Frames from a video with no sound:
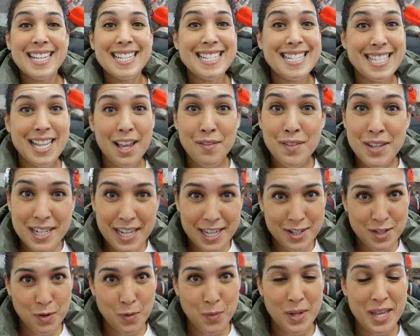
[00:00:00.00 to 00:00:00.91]
seven
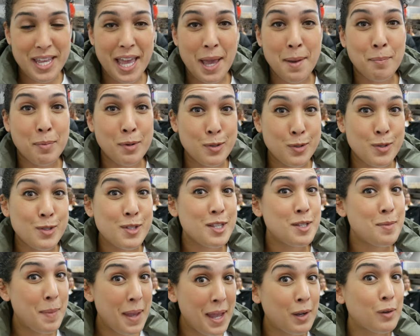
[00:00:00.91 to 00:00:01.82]
days a week, and
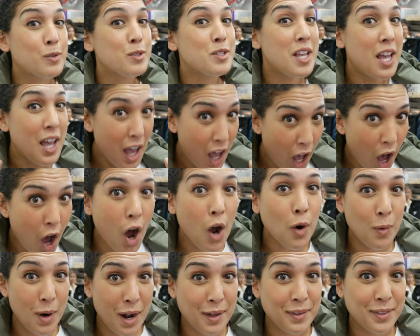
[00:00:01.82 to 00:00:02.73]
produces bagels
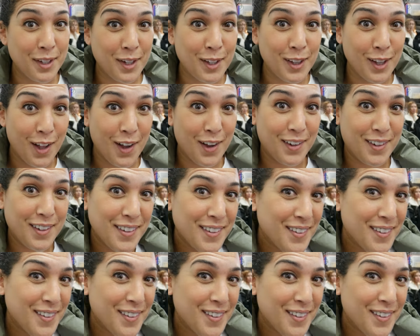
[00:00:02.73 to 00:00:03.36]
around the clock.